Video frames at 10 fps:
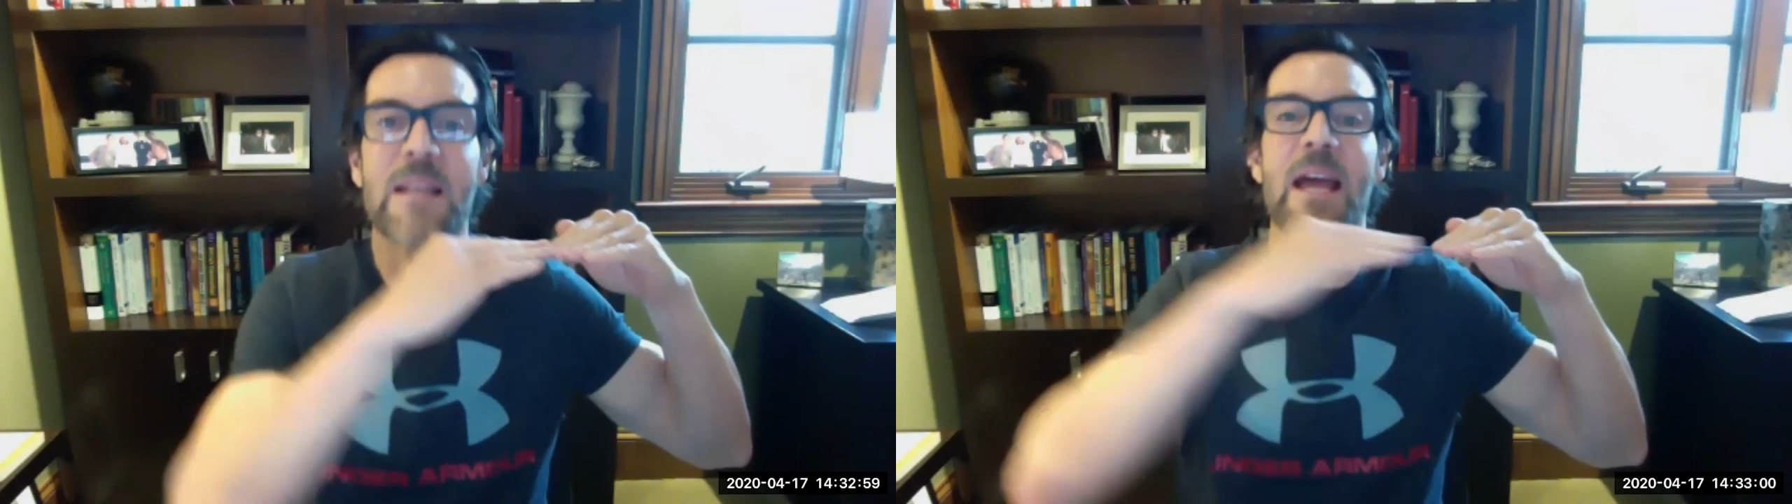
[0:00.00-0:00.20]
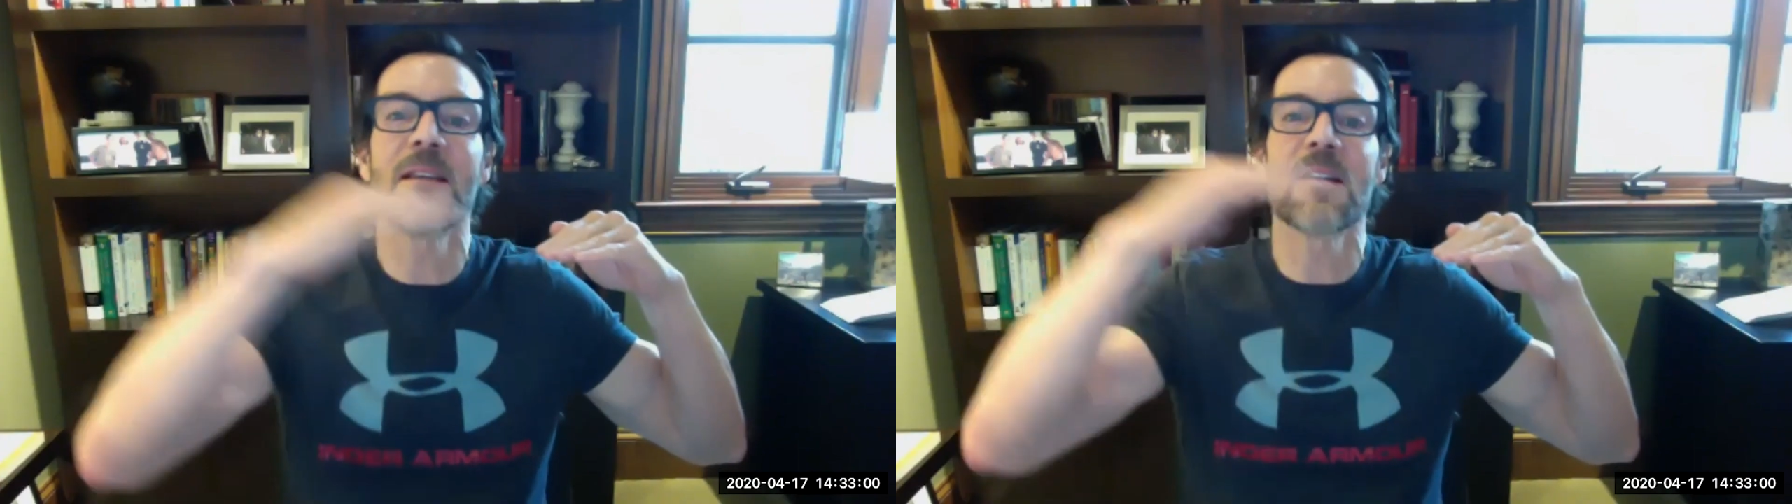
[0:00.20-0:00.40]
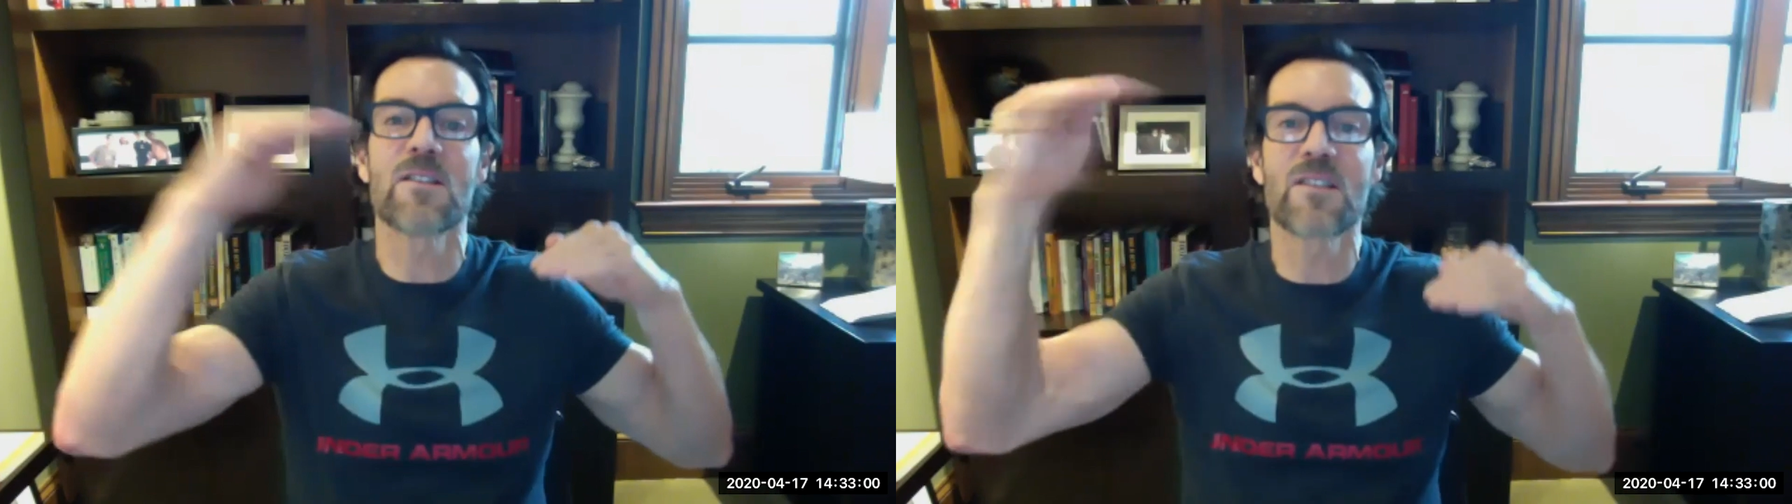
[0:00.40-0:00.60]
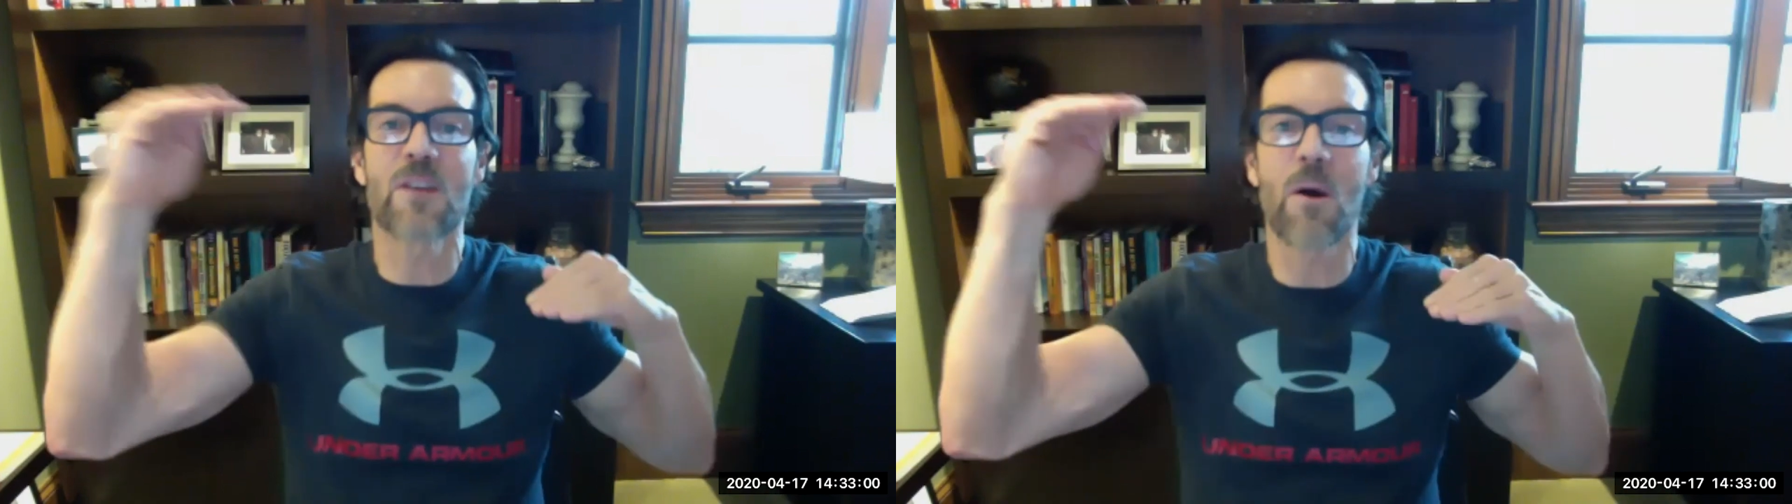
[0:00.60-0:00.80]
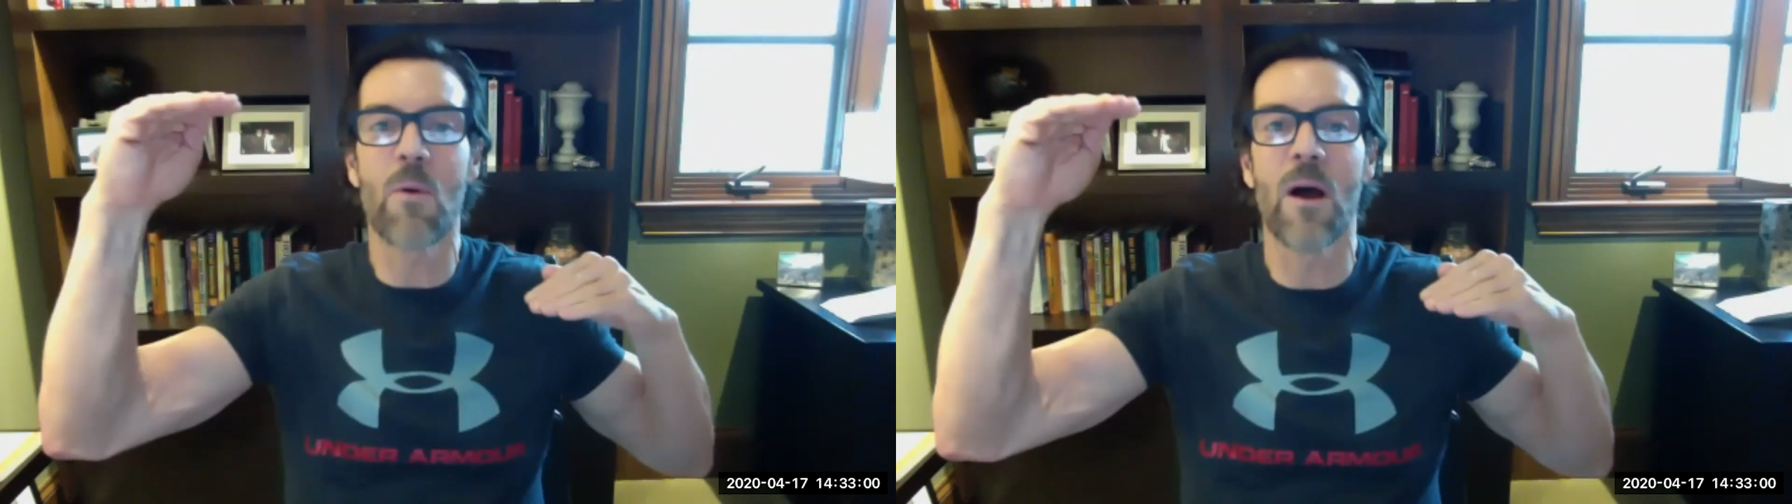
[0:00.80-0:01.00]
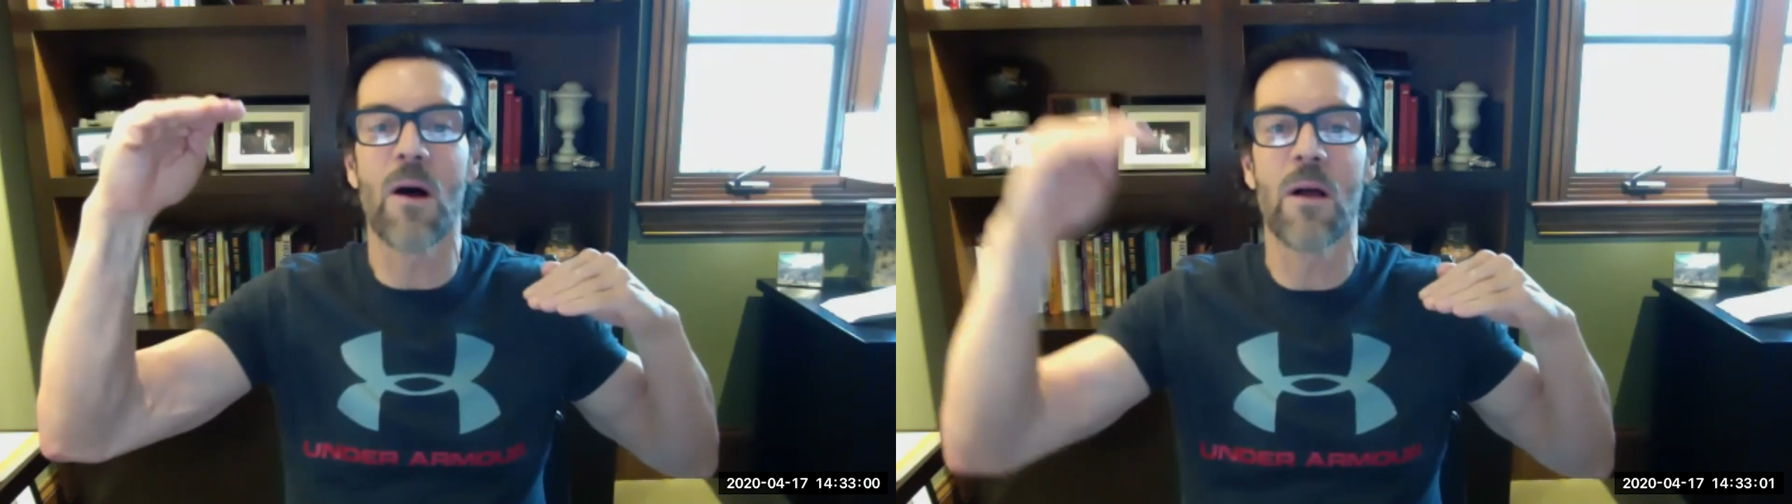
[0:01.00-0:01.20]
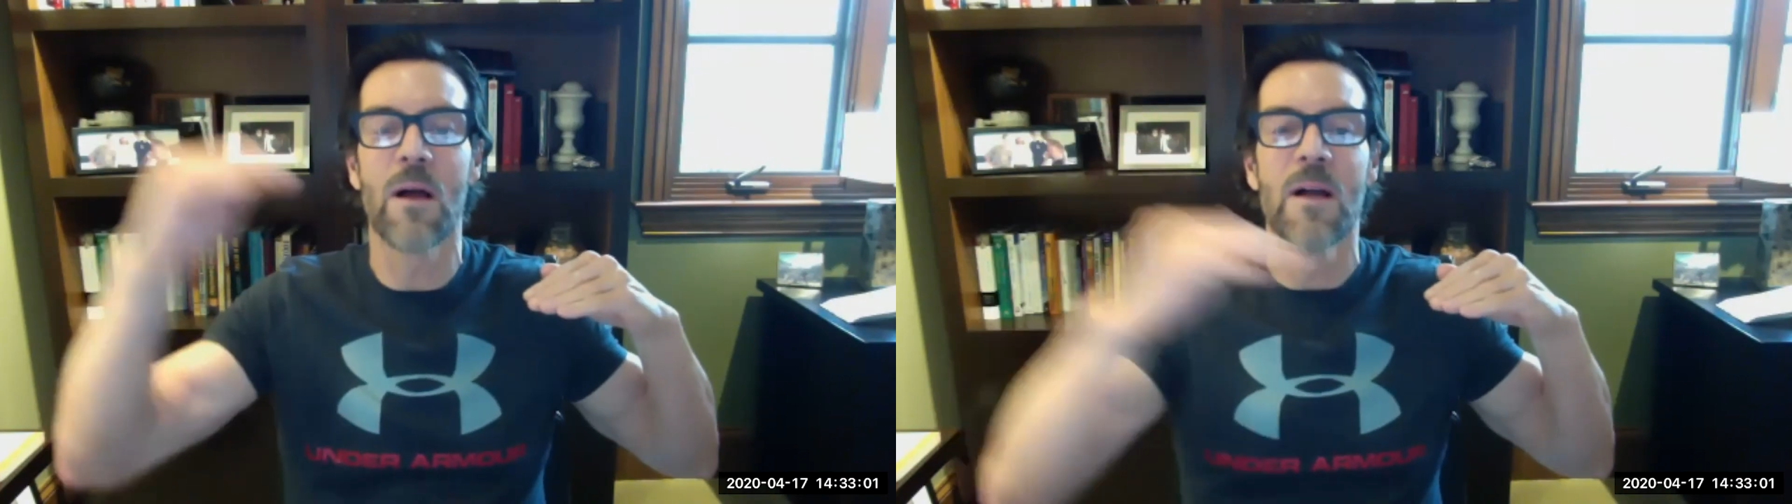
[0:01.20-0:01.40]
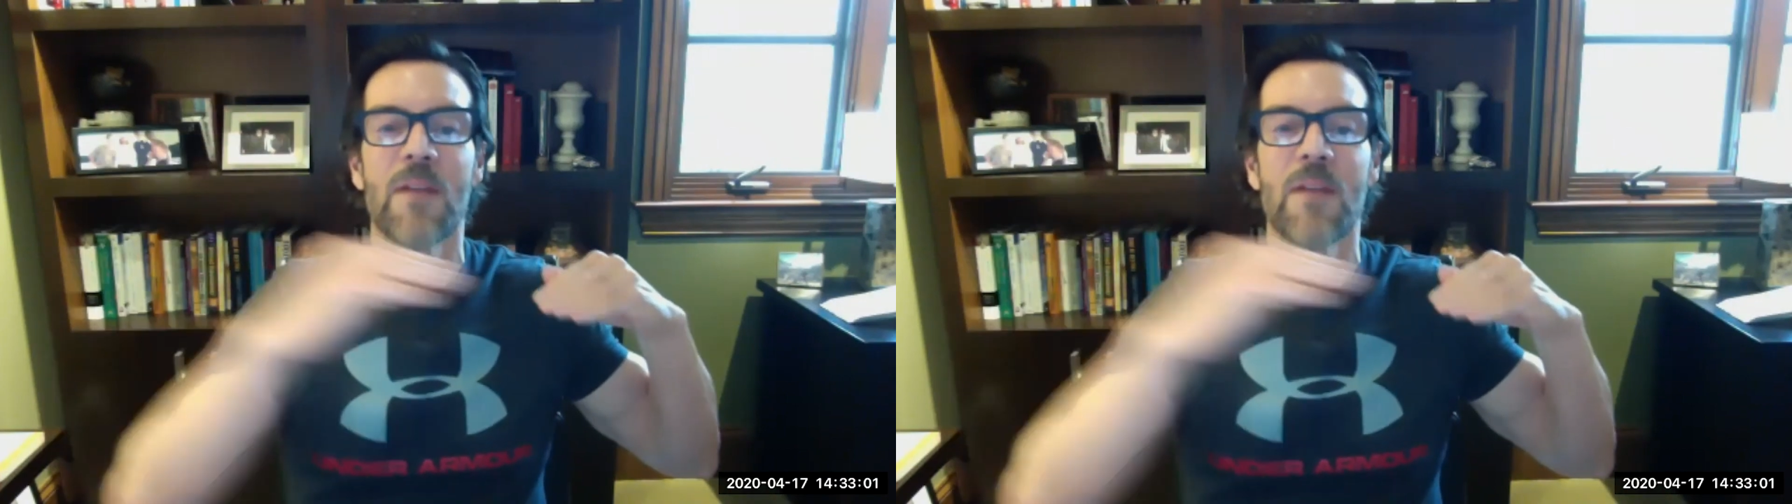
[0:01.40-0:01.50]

had done so well